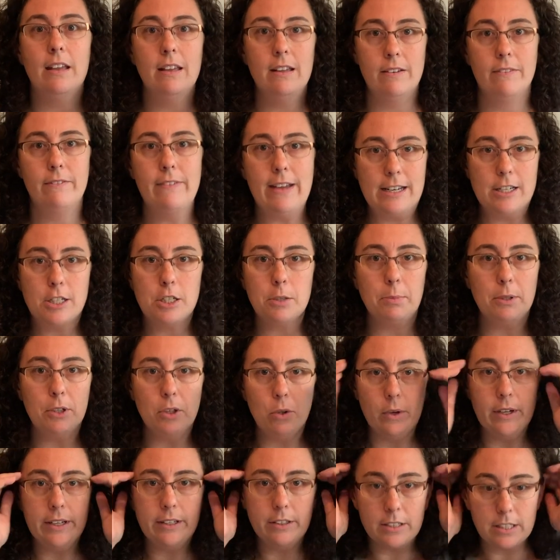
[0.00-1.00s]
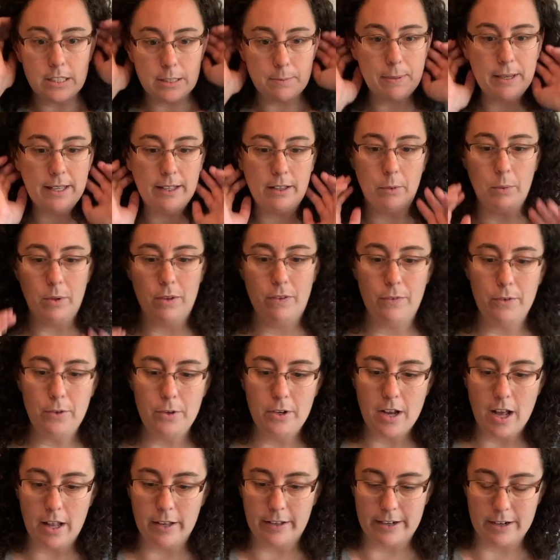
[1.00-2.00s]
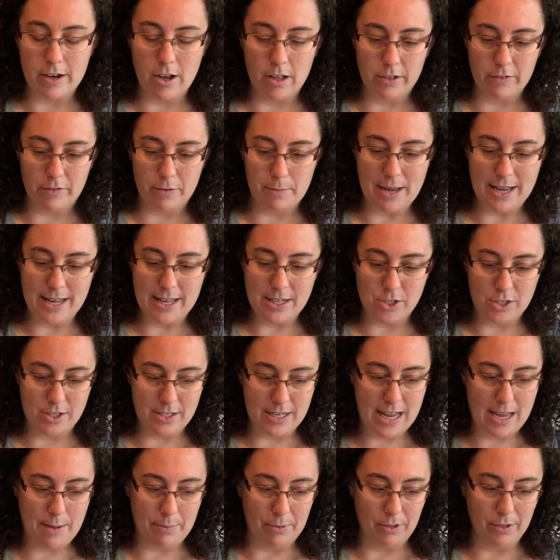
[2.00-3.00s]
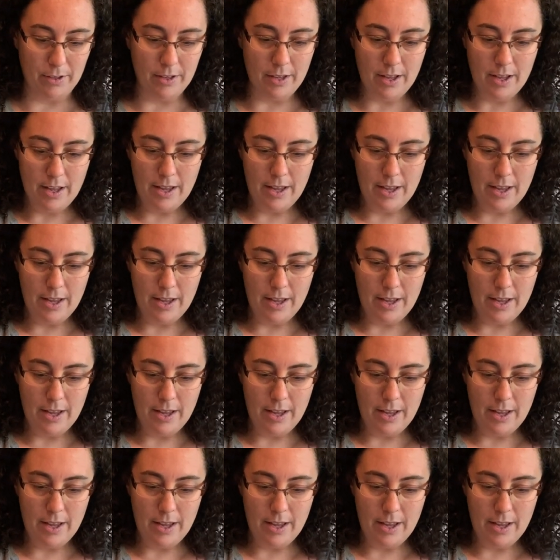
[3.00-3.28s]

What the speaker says: vegetable oil spill with food coloring all over my kitchen table.